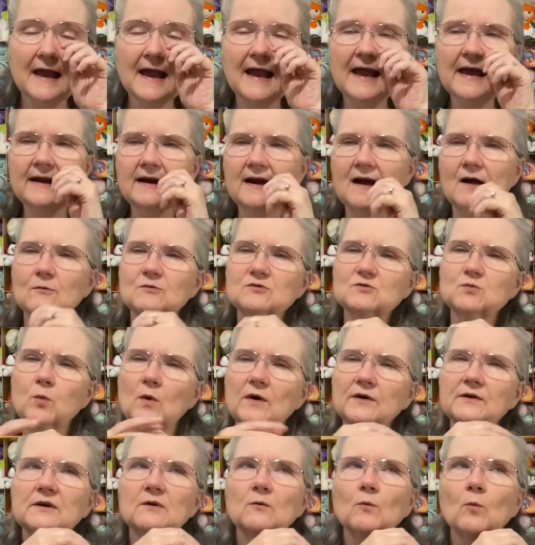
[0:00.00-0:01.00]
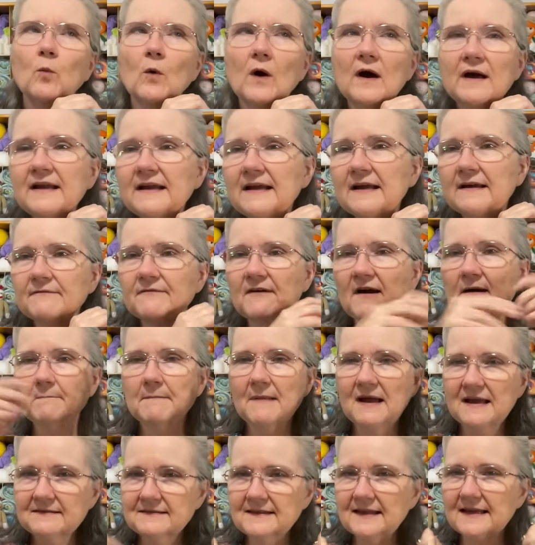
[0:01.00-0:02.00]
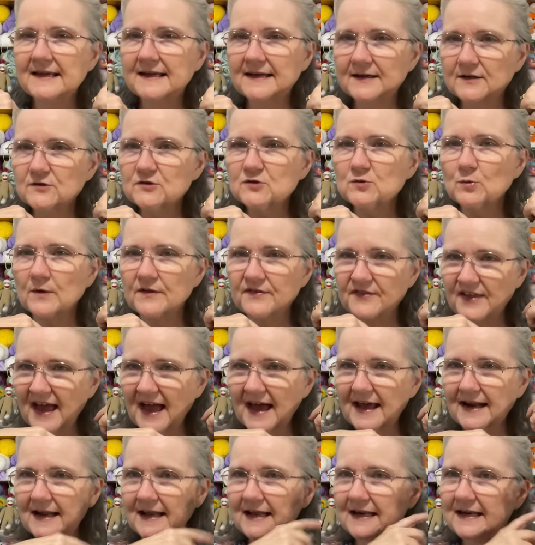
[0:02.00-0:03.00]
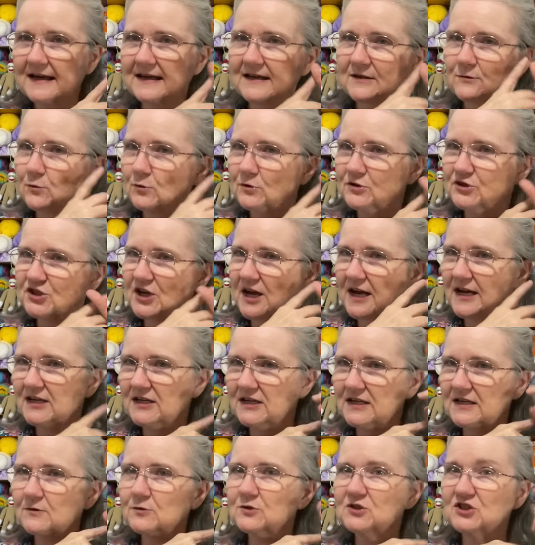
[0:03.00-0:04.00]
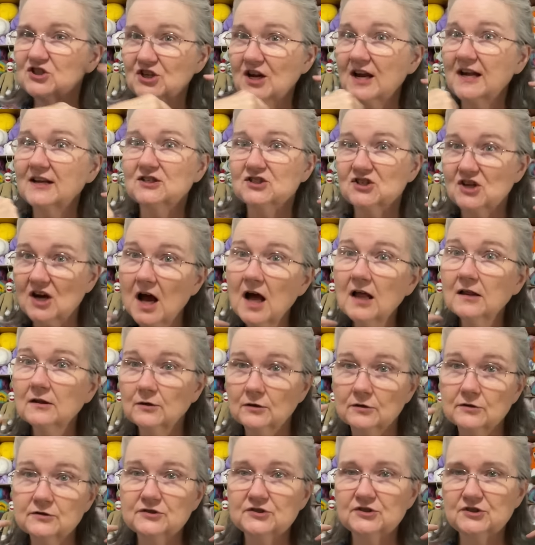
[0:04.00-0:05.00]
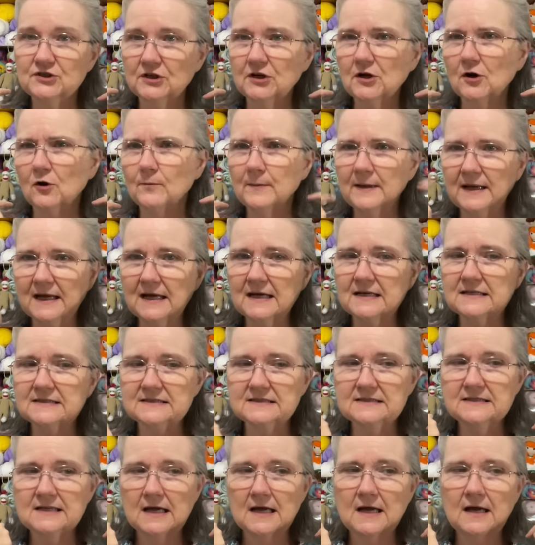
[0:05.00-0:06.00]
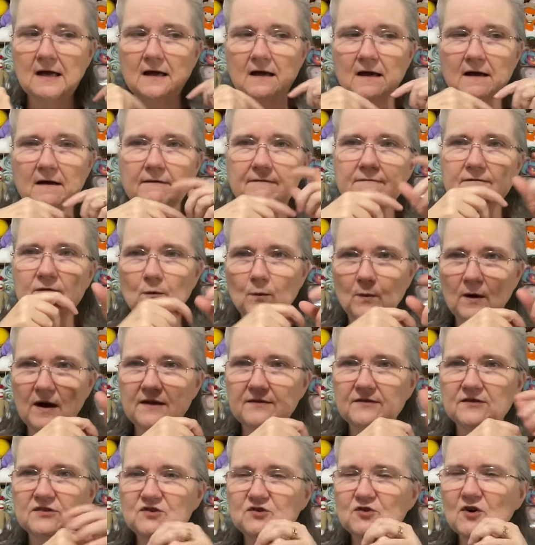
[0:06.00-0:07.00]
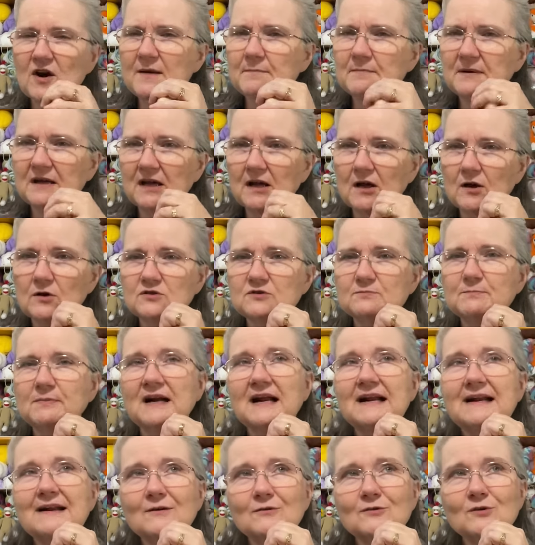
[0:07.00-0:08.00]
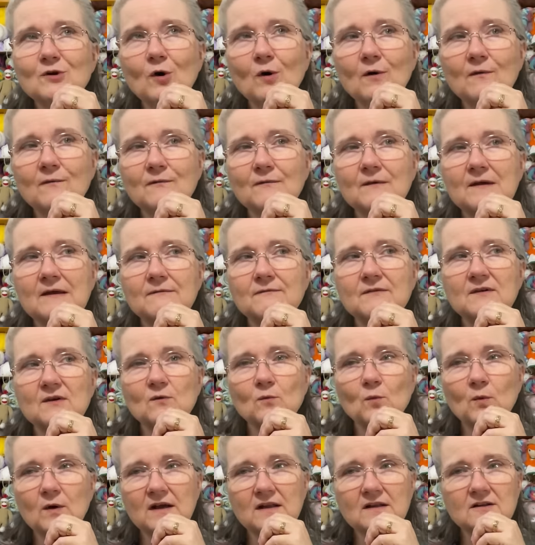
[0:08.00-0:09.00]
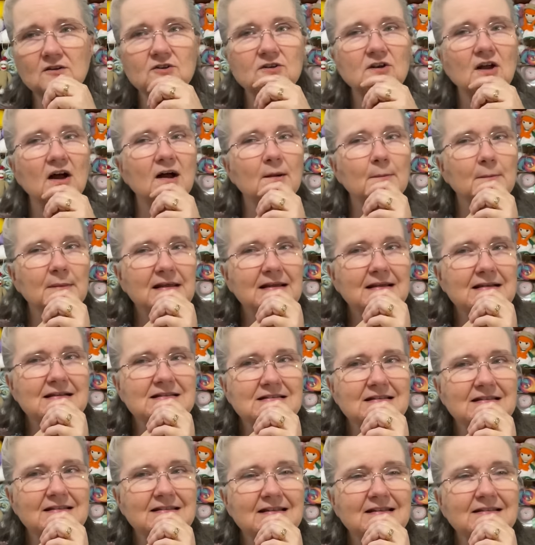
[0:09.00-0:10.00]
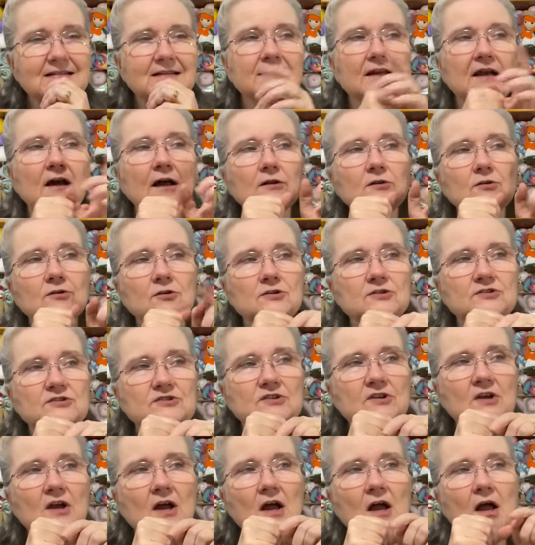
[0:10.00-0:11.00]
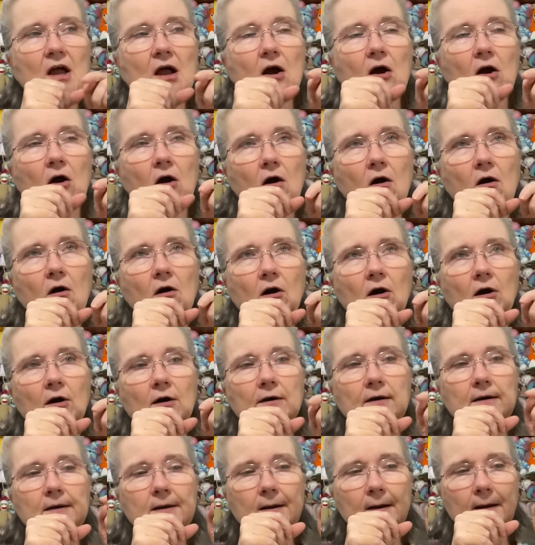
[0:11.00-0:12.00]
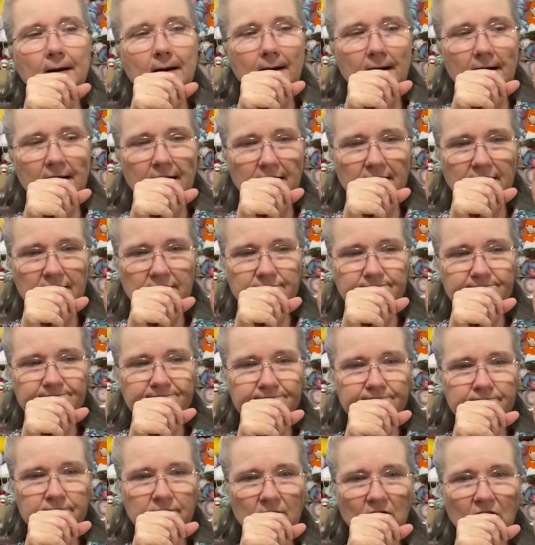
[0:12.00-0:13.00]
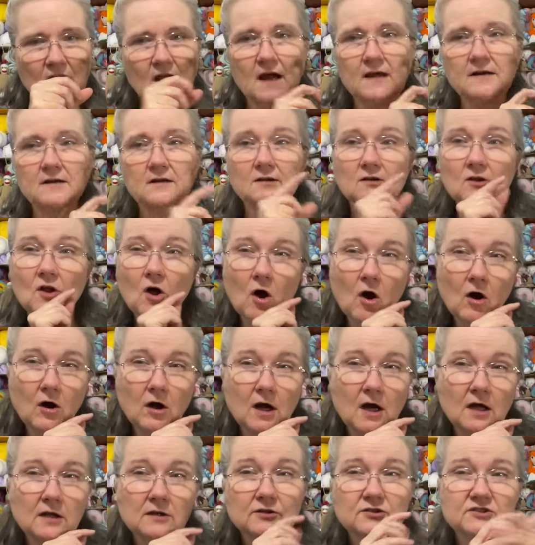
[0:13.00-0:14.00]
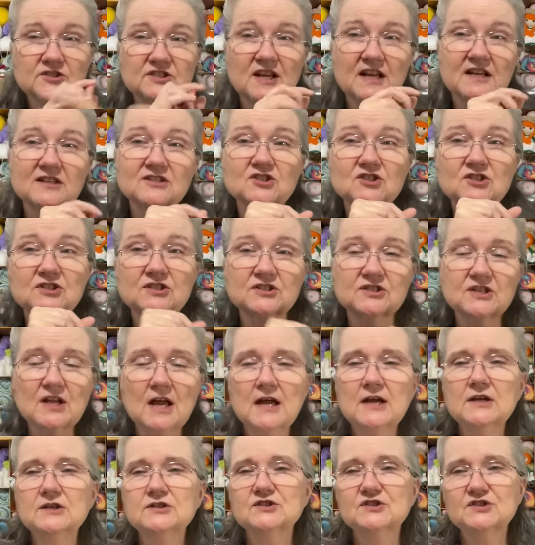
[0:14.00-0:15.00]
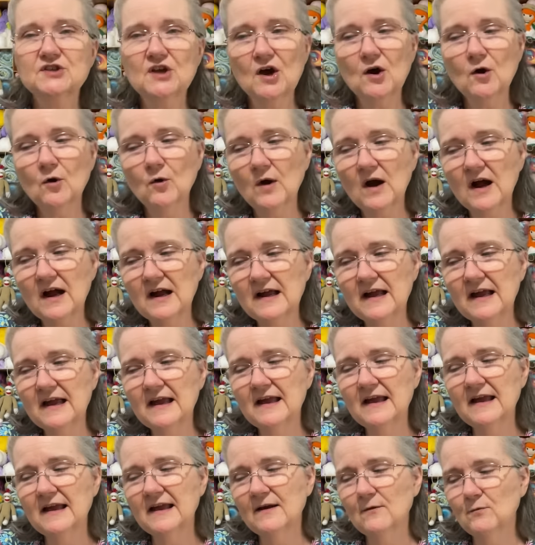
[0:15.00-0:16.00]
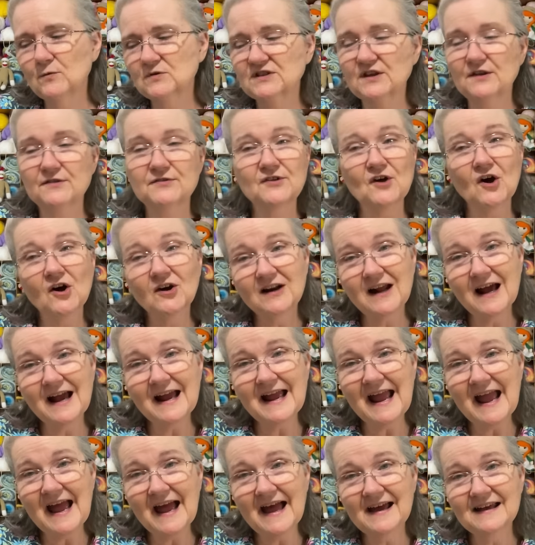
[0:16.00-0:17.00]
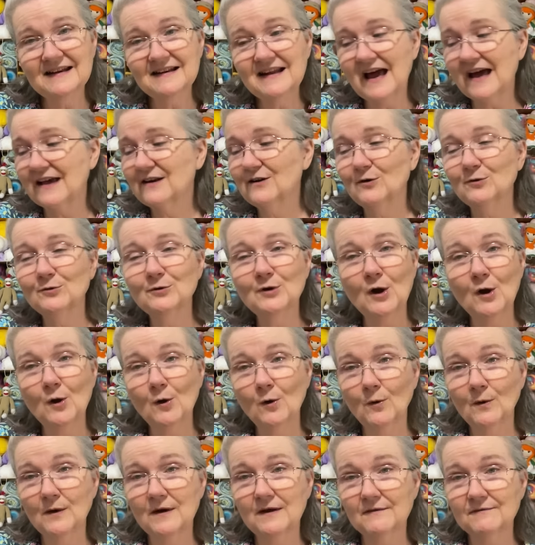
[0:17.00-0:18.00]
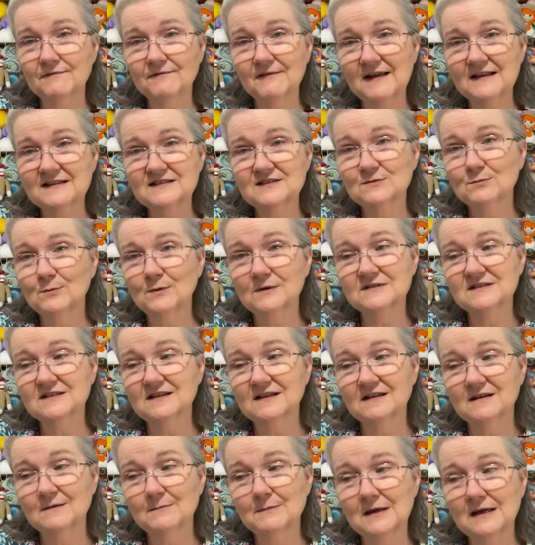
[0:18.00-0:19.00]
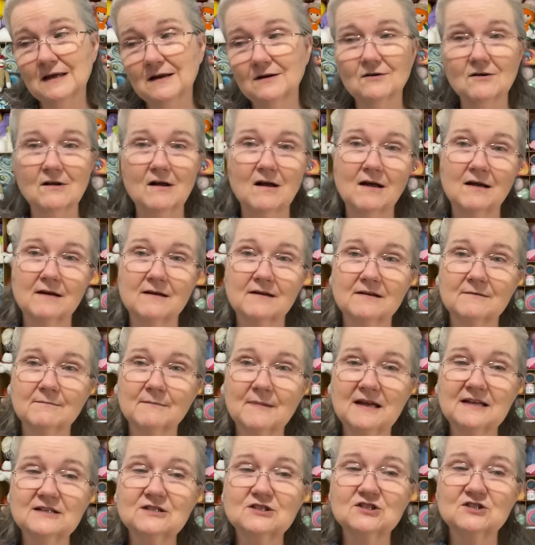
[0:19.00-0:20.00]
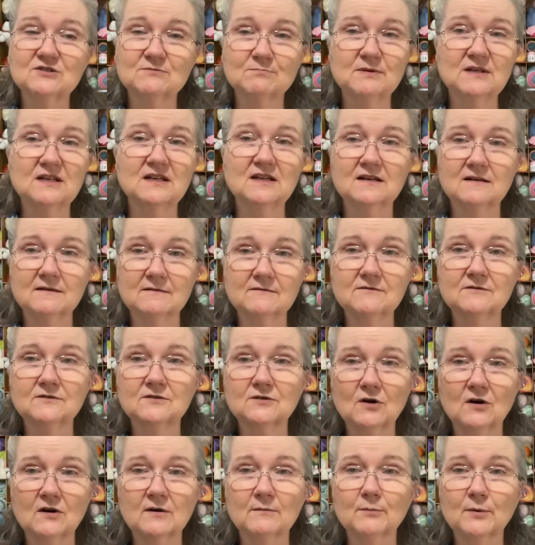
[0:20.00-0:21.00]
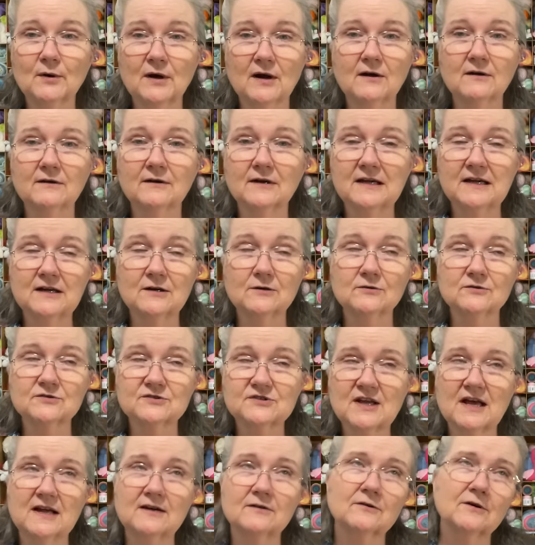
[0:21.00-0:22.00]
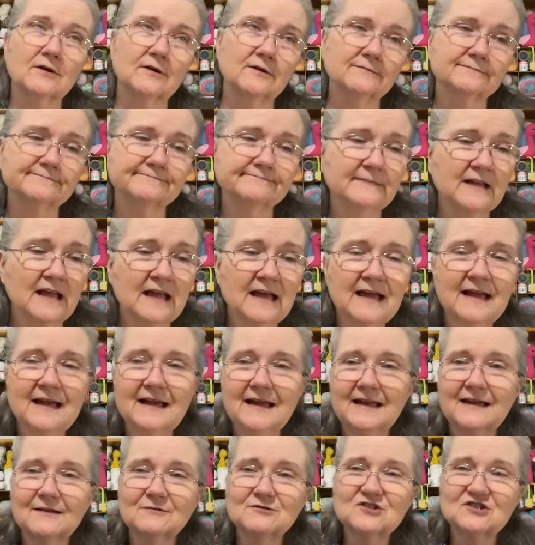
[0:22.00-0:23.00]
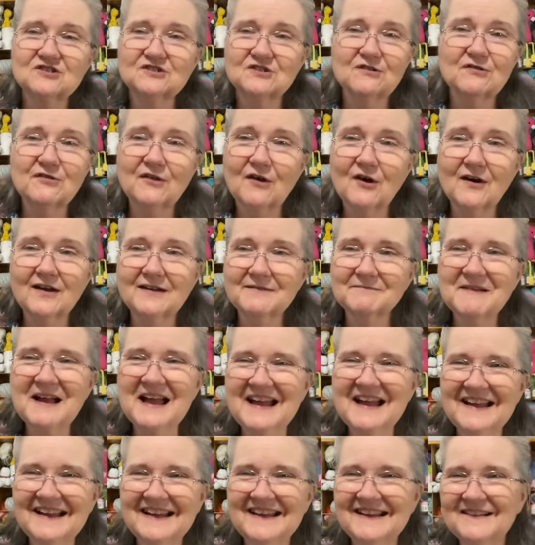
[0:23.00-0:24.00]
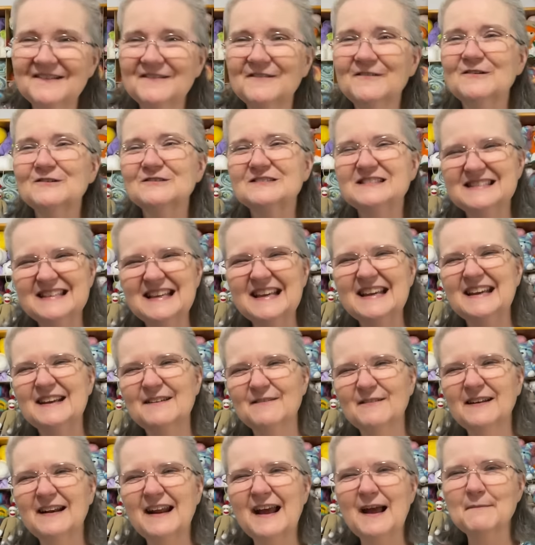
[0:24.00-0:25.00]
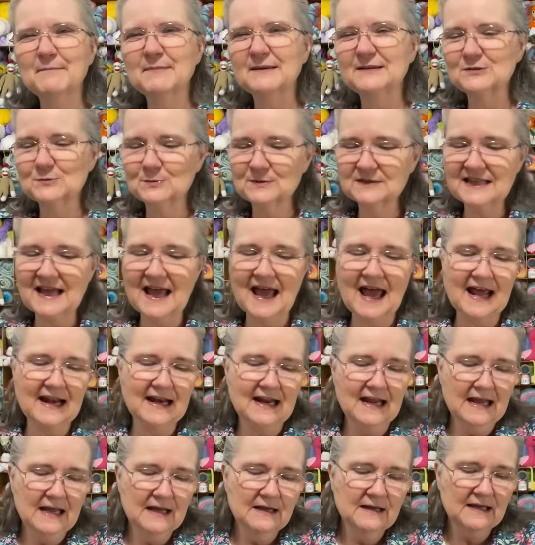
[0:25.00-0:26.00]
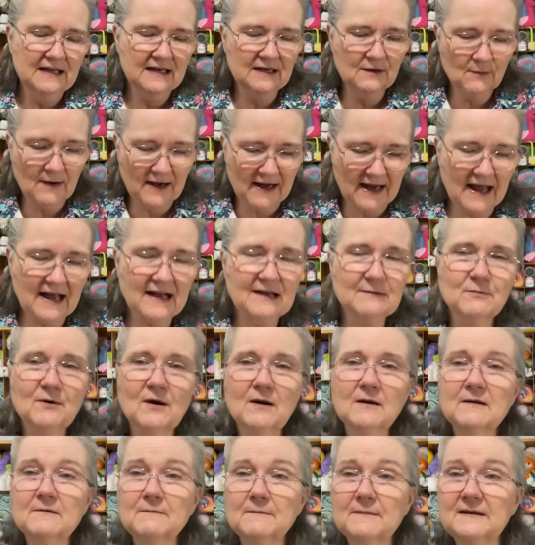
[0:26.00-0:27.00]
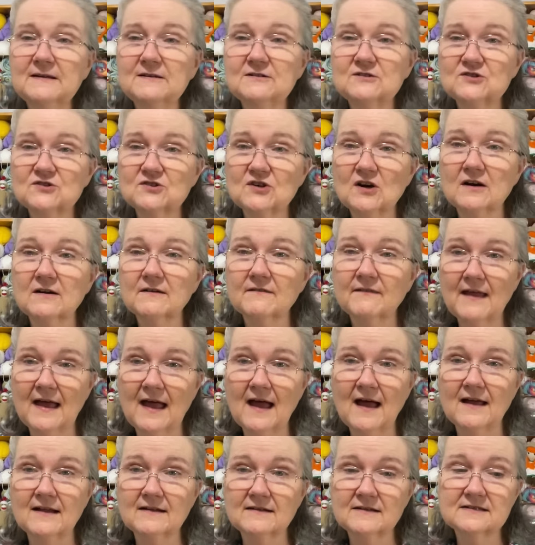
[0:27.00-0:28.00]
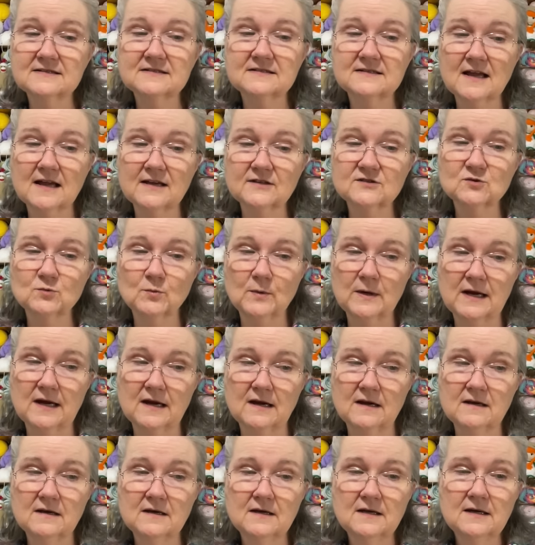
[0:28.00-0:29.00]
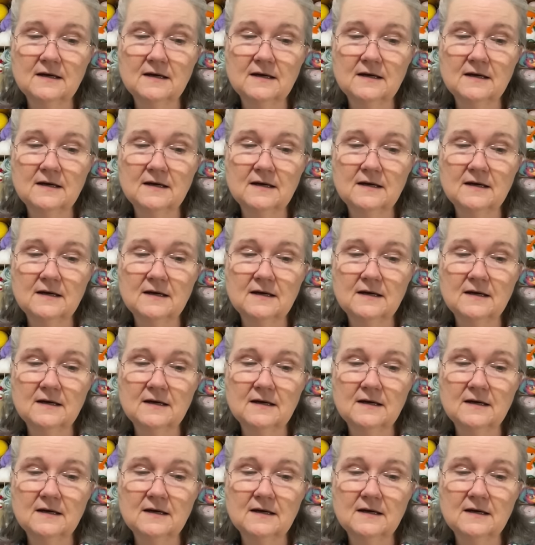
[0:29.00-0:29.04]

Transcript: And I was wondering, what if I made the ears with that, and it would change colors, you know, because of the way the striping goes. But I don't know if it will or not, because I think the colors are kind of long color sections. So it was a thought I had. I don't know if that's what's going to be or not. It may just be dark brown ears. I don't know. It's just a thought. We'll see what happens with that. Anyway, I'll probably be starting that this next week.